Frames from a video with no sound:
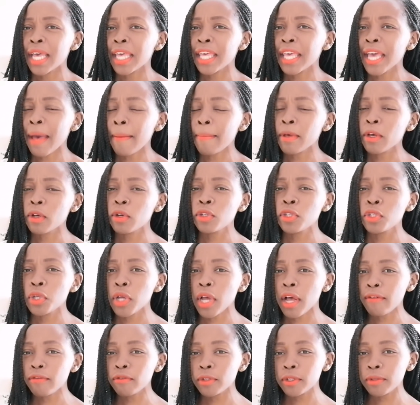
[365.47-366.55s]
Yeah, because you
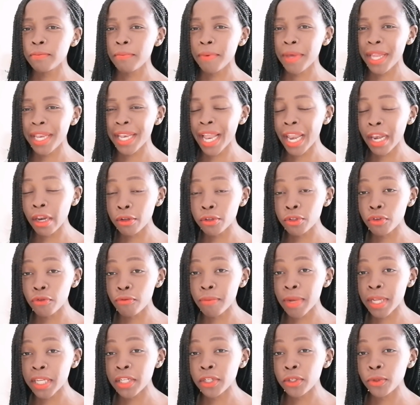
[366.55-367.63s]
have to spend a lot of
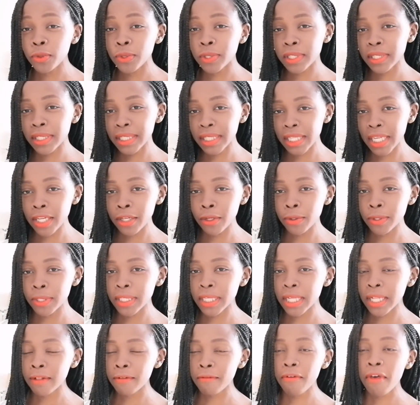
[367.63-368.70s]
money to sustain
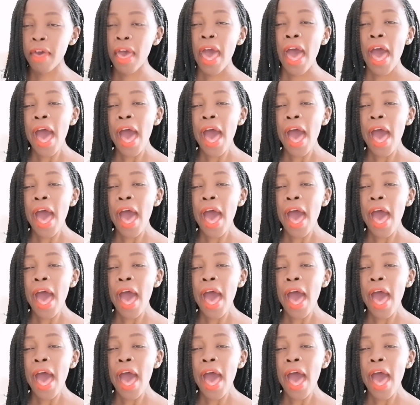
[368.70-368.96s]
yourself.